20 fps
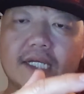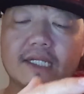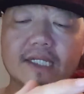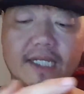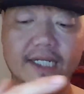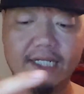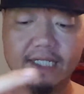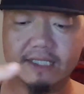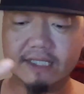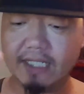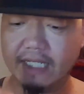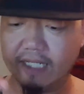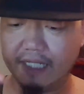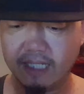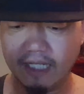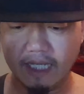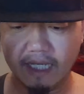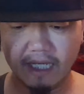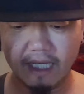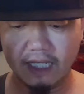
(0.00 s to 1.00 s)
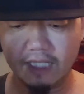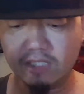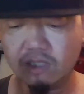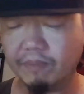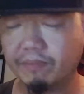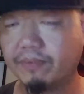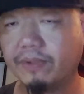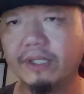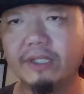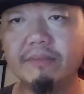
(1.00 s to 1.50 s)
And like I said, it's
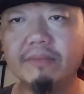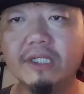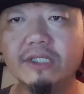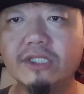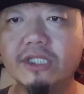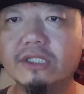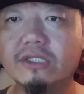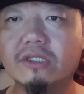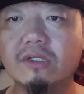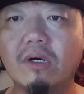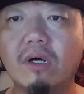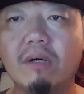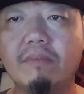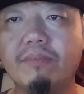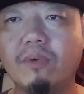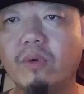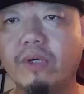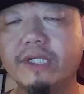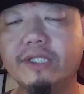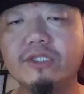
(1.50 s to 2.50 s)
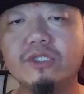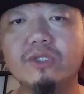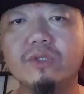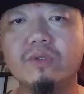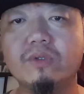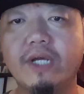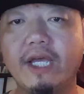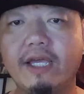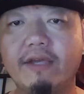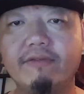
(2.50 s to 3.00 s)
a pretty much it's an on point
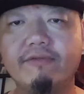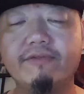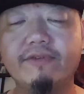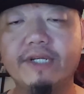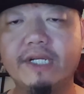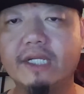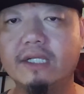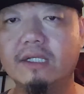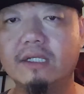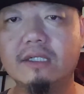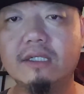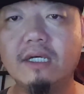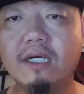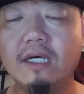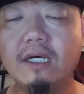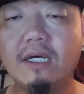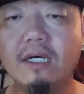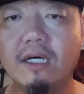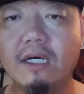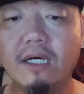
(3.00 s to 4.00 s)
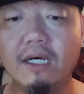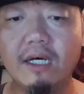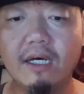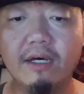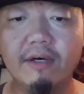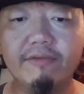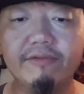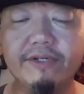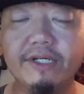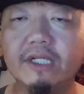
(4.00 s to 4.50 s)
to a vanilla
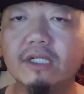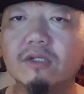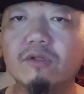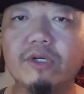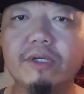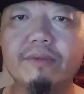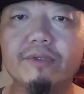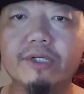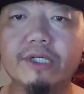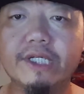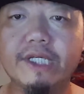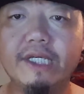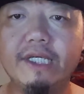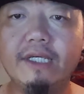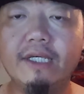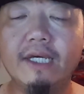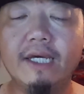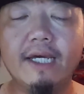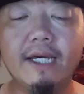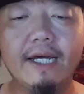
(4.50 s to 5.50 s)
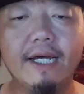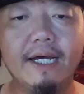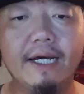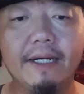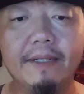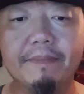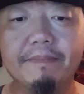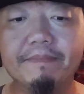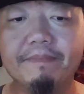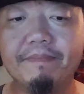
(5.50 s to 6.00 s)
uh, vanilla cream cookie.
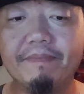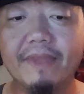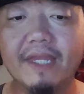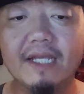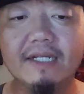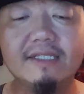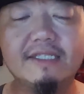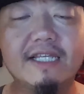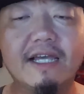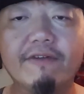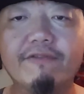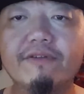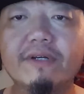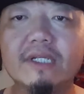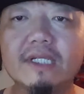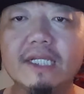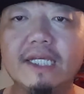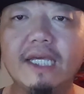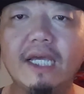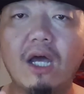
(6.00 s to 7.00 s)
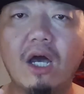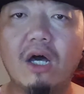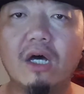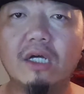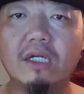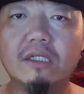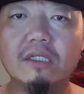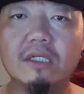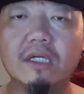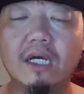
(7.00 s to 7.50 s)
Um, definitely
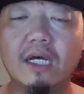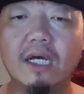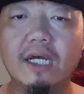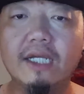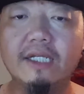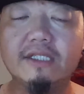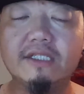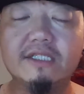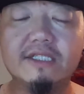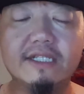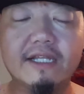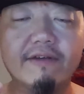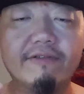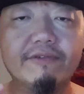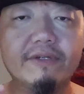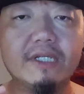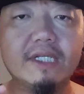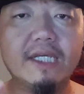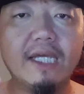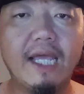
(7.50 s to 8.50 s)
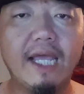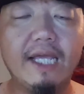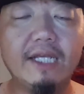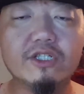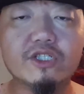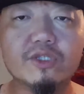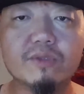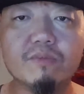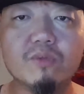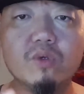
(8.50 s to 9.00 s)
on it's definitely a
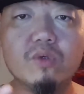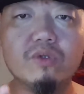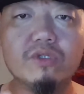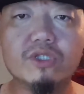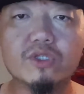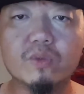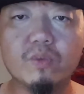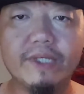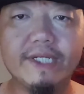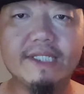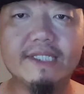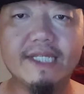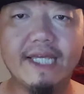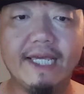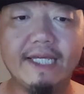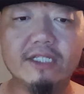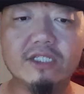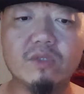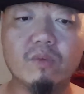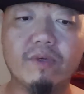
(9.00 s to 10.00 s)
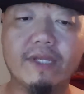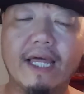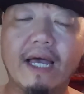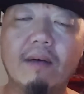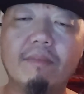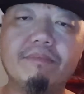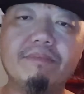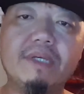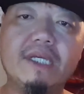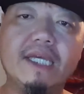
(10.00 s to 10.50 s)
smooth, sweet taste
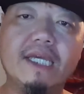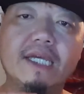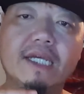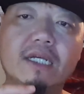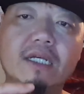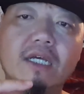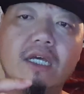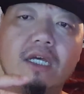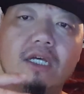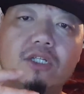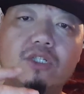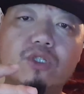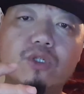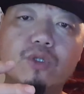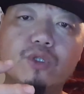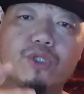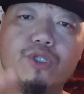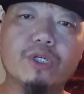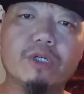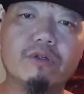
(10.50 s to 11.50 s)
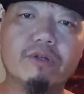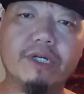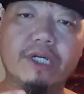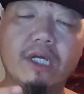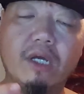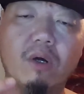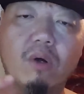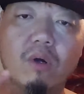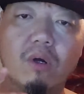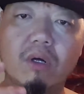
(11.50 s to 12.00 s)
without being too
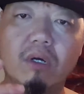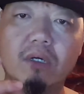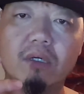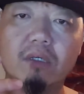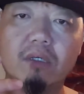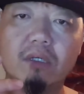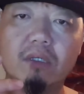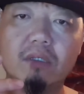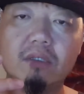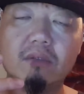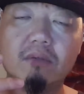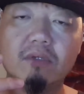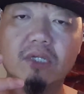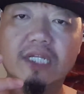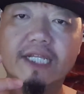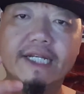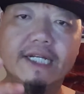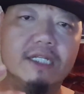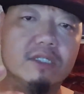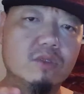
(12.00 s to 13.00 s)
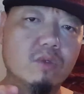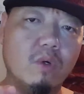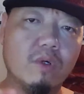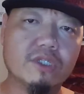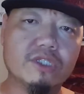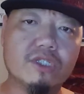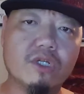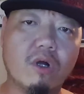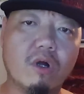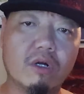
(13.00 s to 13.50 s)
sugary or leaning
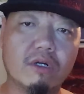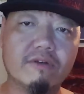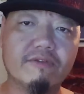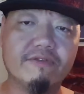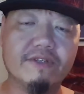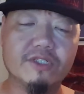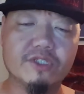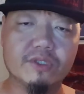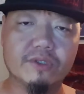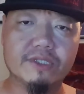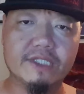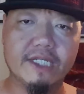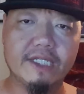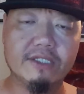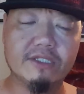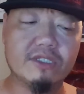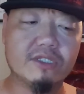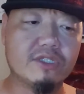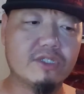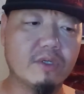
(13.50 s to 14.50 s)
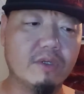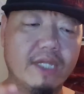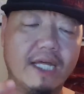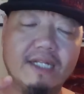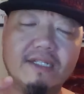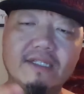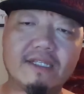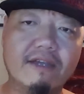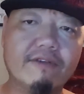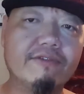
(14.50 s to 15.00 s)
towards the artificial taste. So
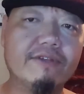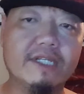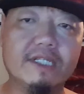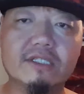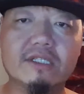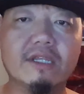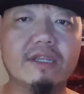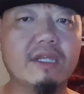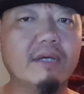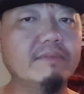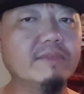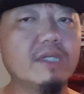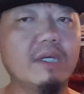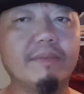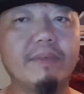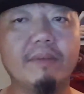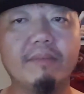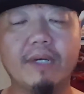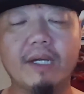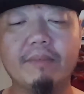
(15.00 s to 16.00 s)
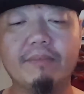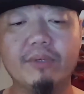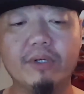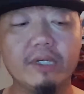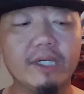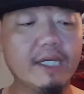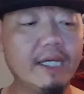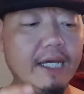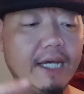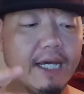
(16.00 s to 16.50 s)
that definitely is a thumbs up in my
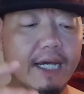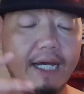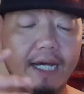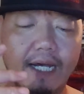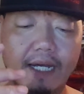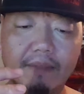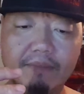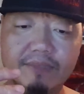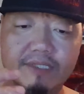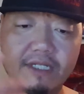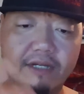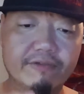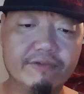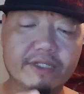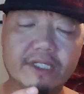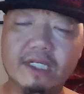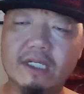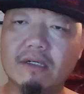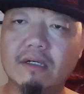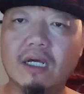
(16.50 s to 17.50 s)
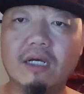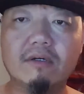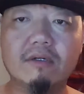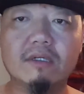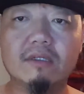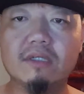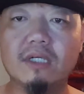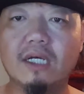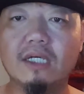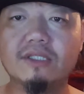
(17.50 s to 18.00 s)
book. Um, definitely a,
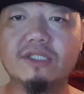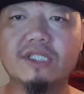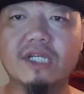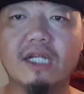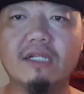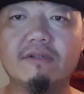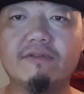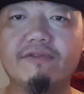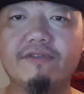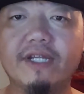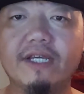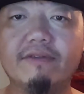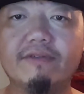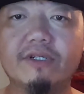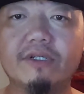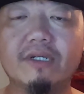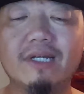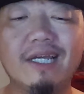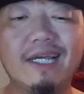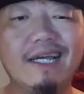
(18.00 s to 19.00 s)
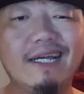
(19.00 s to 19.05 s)
a, a solid flavor.